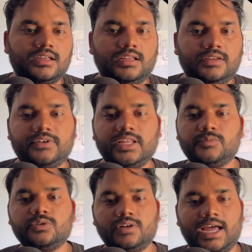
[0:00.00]
if
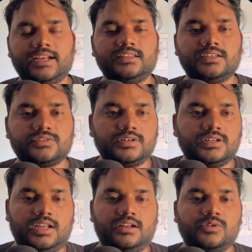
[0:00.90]
team you like this
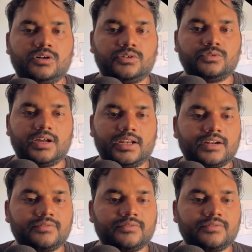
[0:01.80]
one and want to connect